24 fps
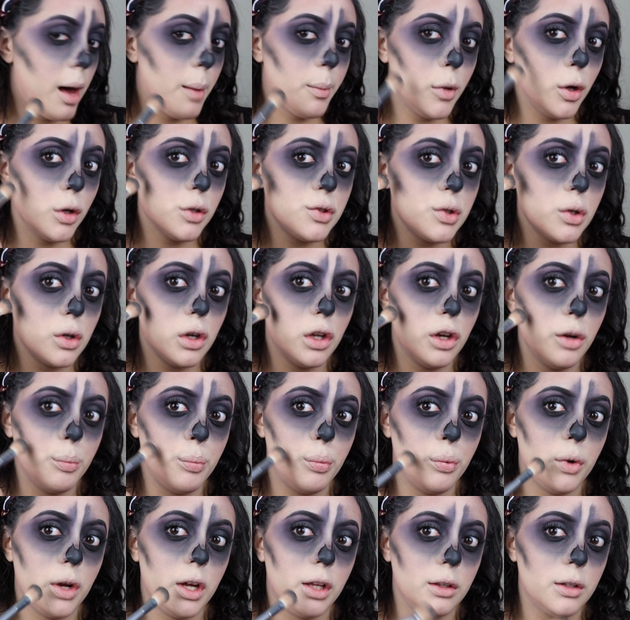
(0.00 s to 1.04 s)
I'm also gonna
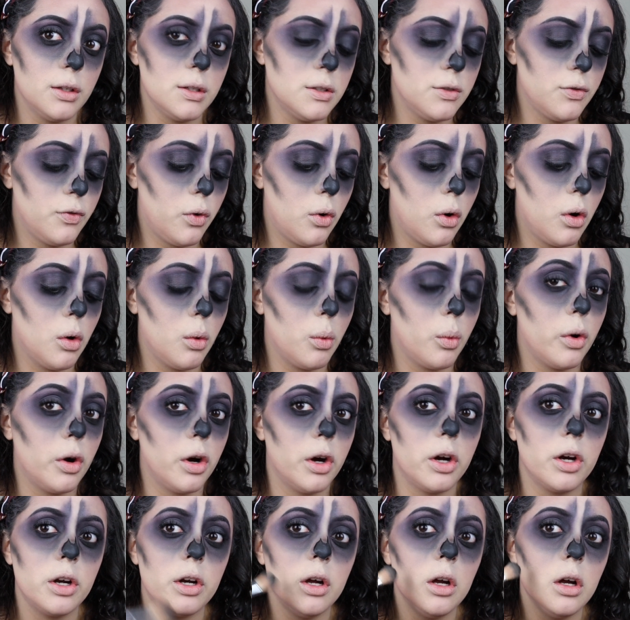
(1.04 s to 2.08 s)
bring this
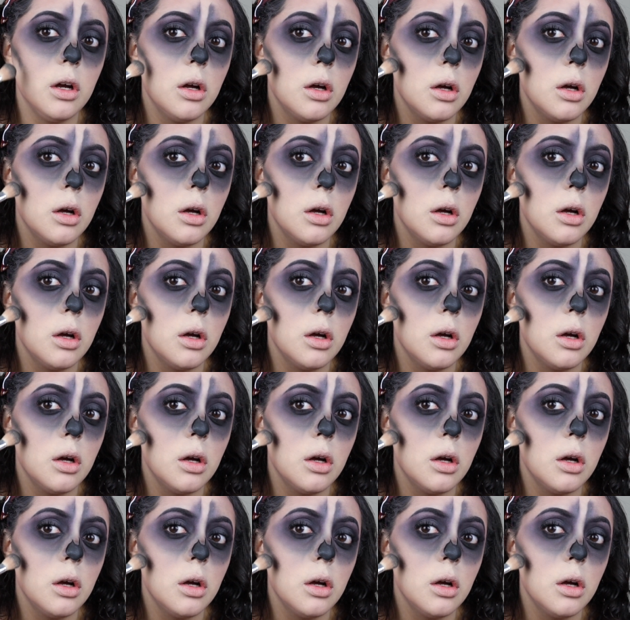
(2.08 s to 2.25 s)
forward